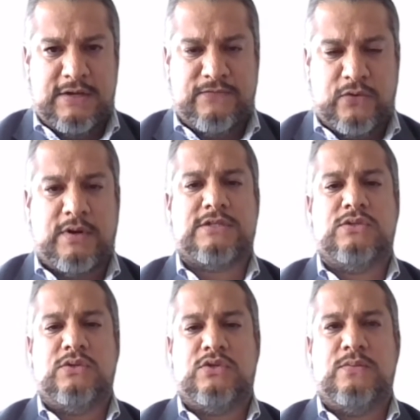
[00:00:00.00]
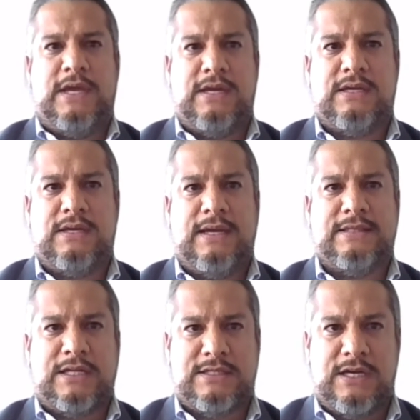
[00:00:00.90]
for us to make at
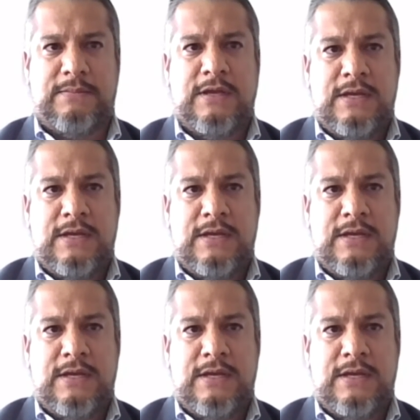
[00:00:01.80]
that time.